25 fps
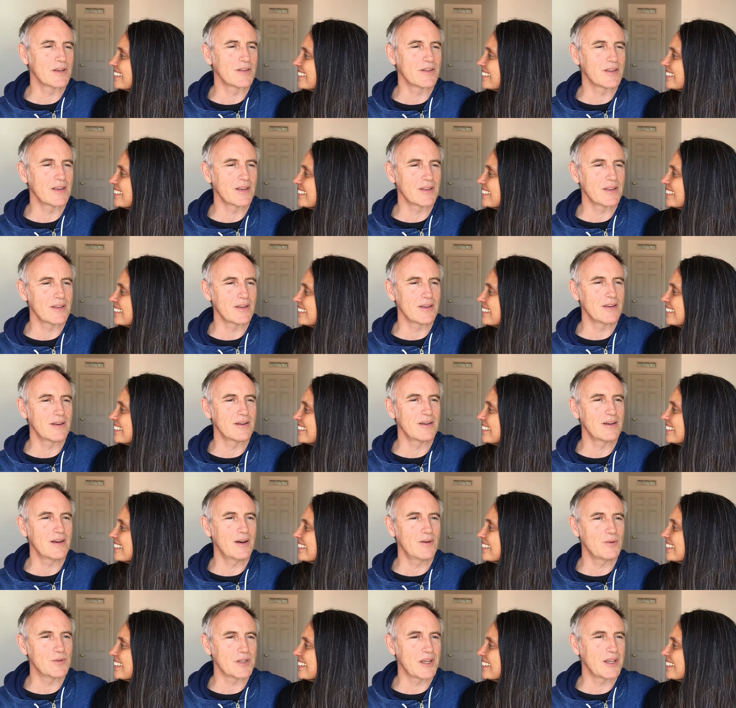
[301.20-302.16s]
Speaker 1: I think that
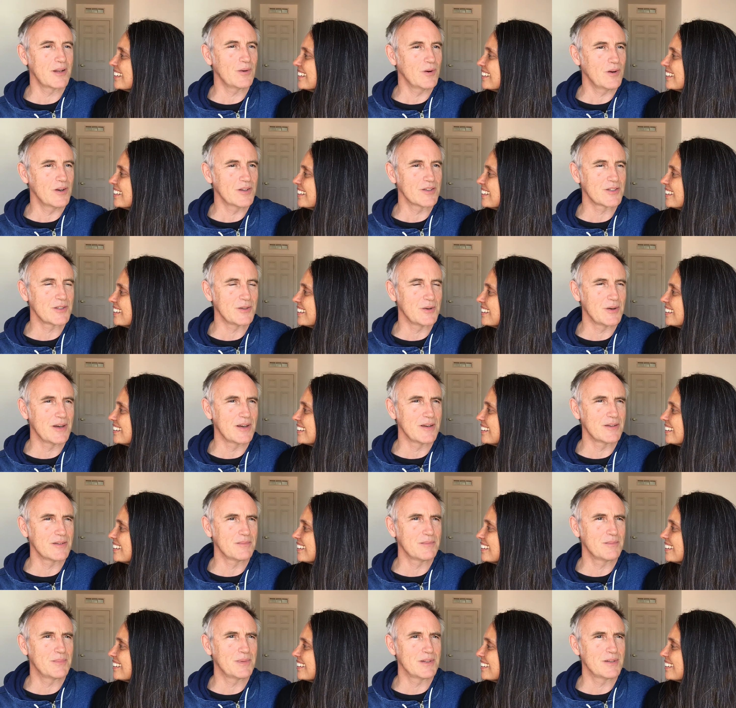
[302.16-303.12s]
I was going to ask you out,
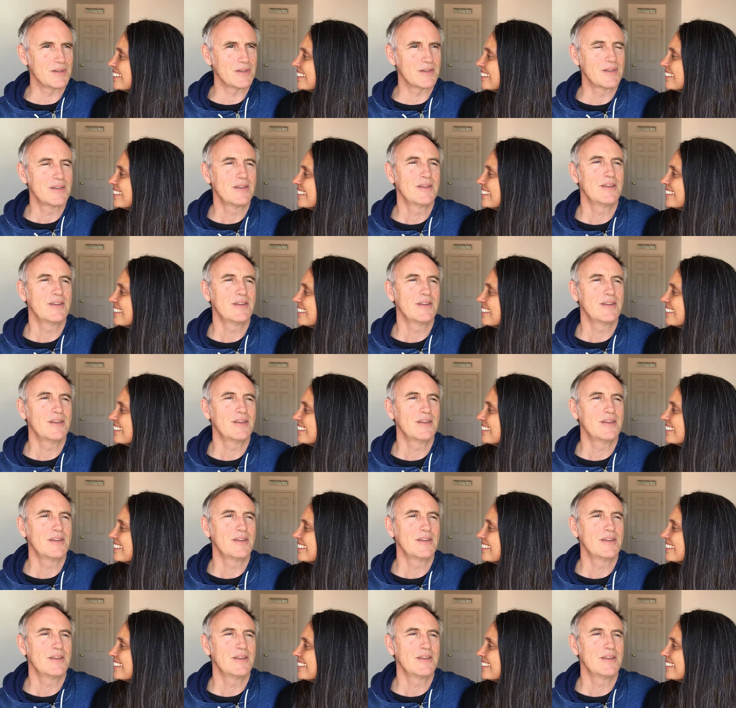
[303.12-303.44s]
but